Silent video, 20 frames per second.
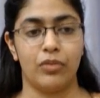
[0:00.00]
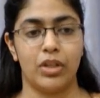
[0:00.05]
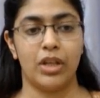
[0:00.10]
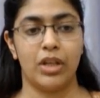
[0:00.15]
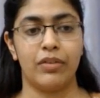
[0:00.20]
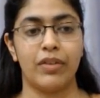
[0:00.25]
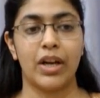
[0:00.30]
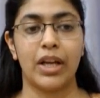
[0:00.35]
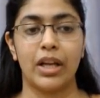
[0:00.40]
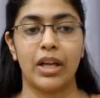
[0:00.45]

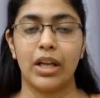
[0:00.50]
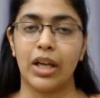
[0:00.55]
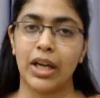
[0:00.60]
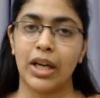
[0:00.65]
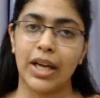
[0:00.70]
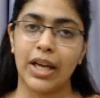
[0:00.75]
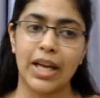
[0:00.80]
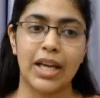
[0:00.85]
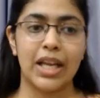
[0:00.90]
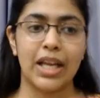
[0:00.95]
if
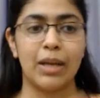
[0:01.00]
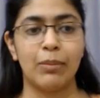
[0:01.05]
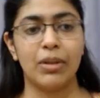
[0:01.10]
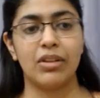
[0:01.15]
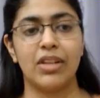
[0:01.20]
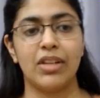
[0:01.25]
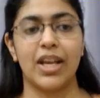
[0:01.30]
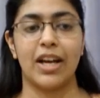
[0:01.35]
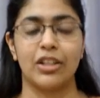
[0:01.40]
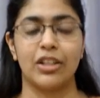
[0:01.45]
again
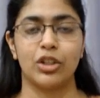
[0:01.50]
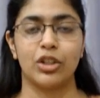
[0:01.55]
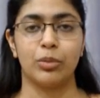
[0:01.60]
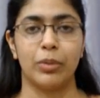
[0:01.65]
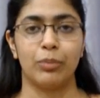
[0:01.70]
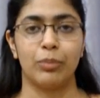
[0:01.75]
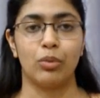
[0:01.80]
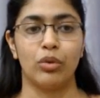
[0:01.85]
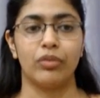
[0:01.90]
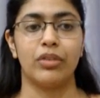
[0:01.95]
ABC has to
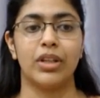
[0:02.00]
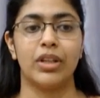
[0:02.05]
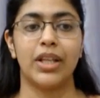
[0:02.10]
be proved,